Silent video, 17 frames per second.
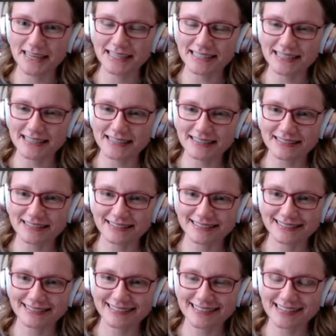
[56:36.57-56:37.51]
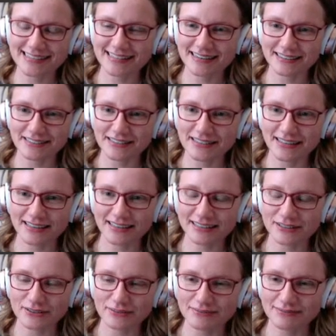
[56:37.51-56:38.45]
Is it stuck to
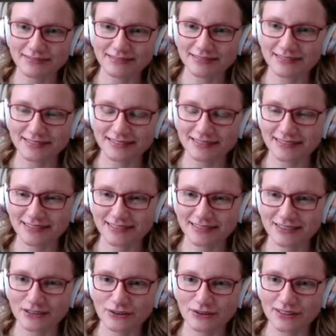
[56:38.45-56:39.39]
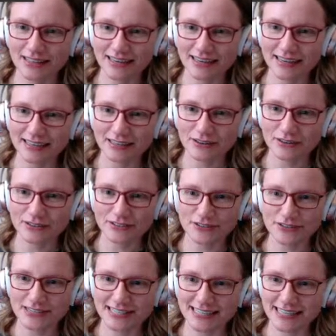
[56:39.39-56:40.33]
like your leg or
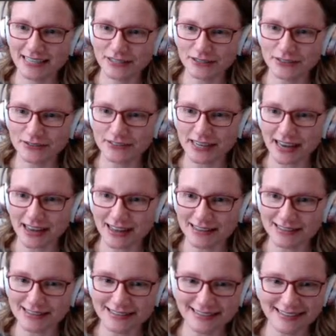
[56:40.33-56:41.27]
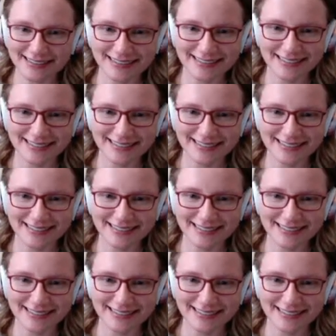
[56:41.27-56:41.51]
your seat, your desk?